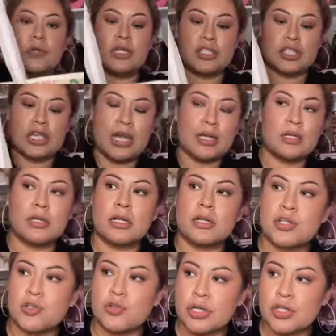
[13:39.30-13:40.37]
and she had a lot
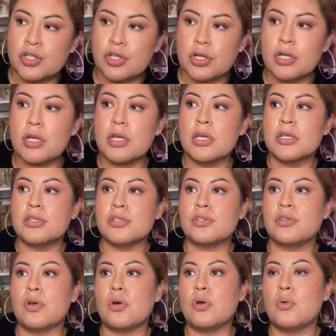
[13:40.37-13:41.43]
of structure.
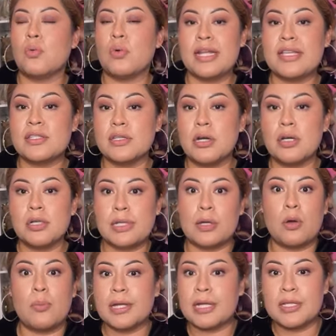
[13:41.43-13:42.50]
So when I saw her,
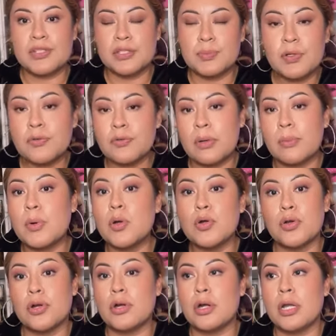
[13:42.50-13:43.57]
like, oh my gosh, she's beautiful. I'm
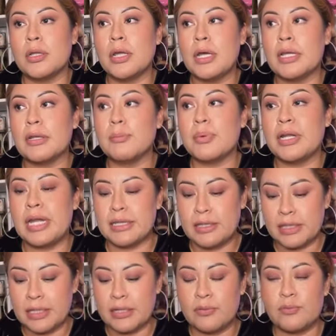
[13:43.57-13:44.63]
ordering her online, but I
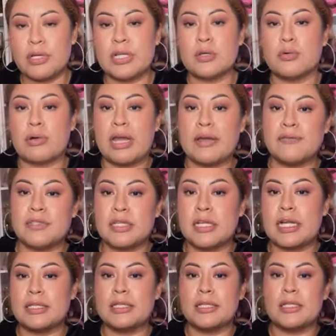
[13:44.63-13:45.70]
didn't really grab it.
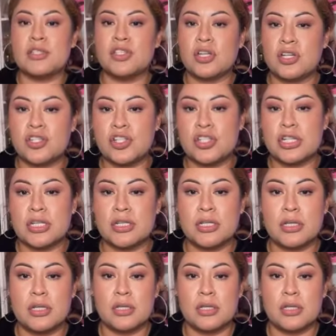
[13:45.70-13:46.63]
I didn't touch it.